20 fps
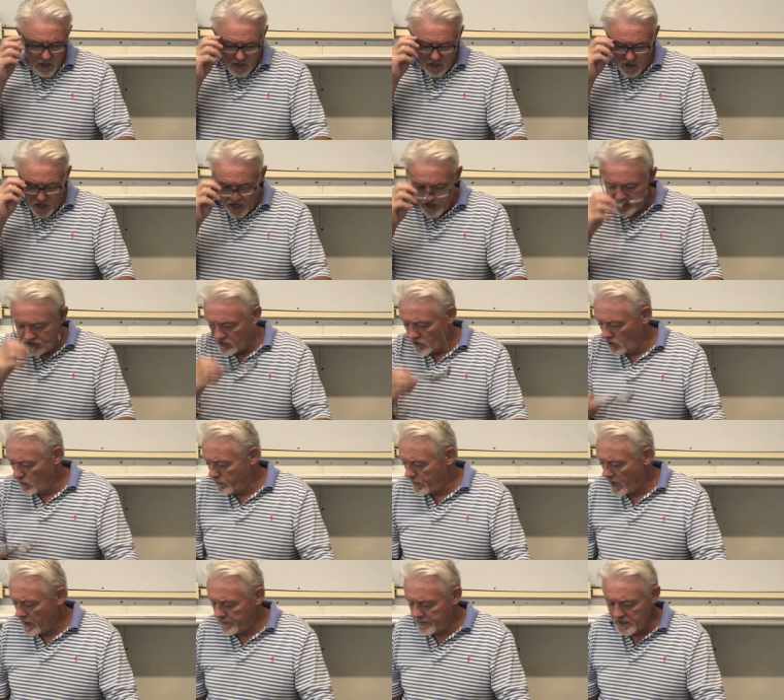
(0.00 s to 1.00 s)
All right, so
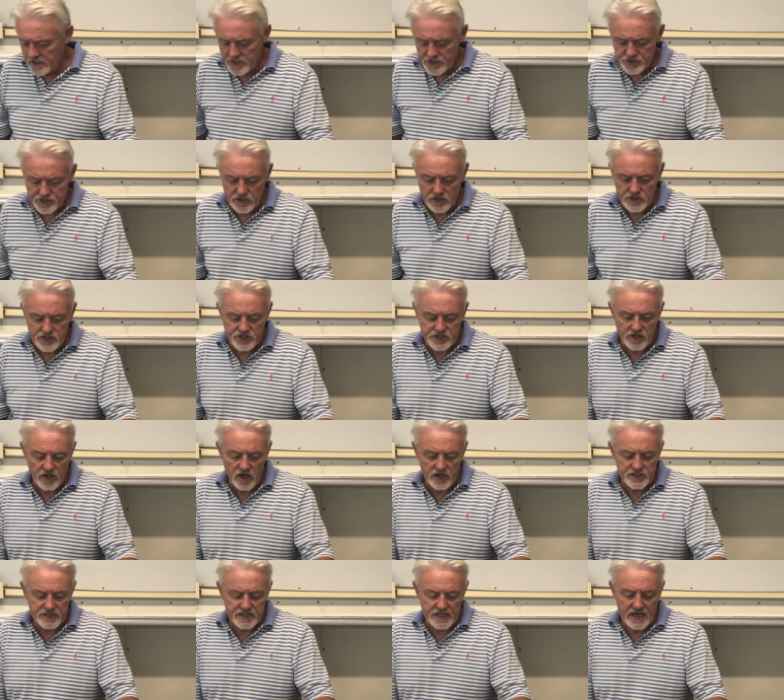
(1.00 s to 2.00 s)
puppies that
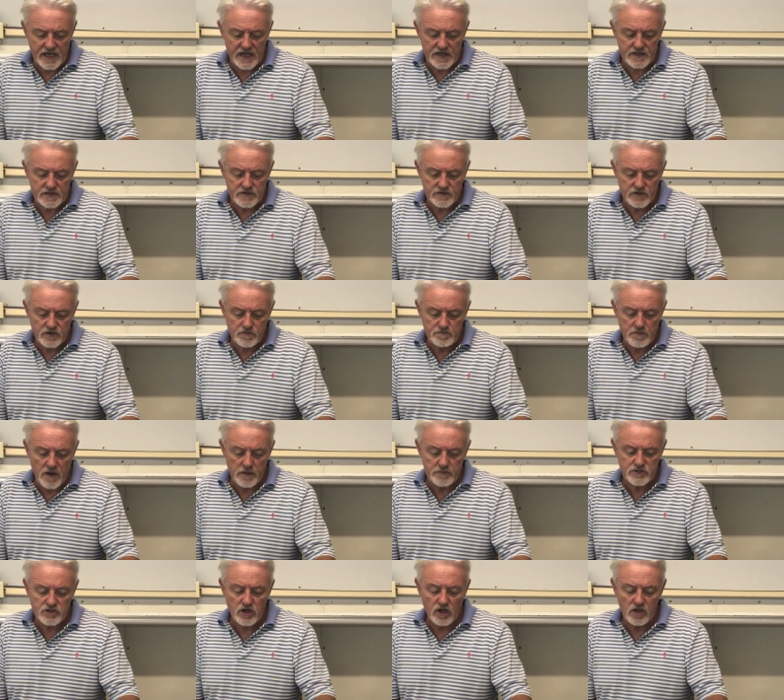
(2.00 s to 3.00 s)
start to get,
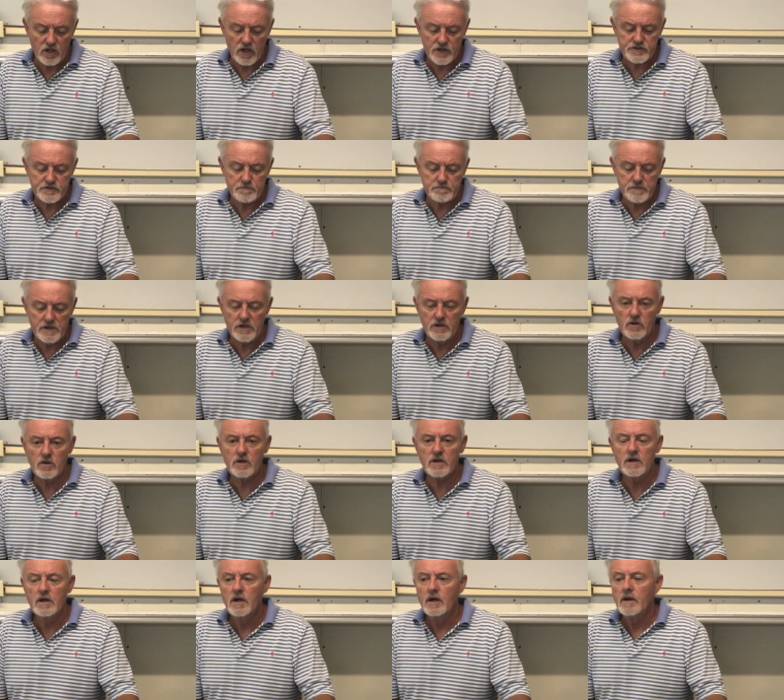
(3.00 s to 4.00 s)
mum's got lots of
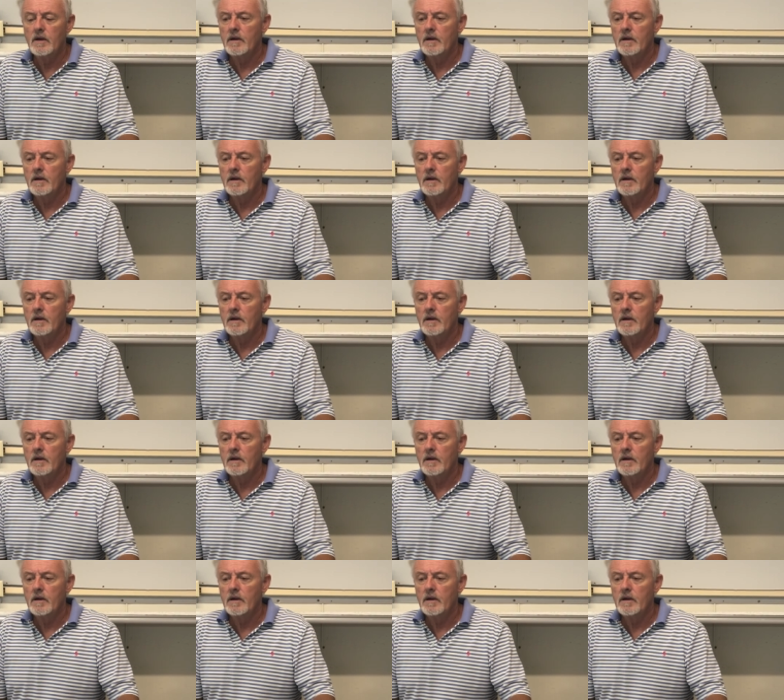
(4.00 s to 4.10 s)
milk,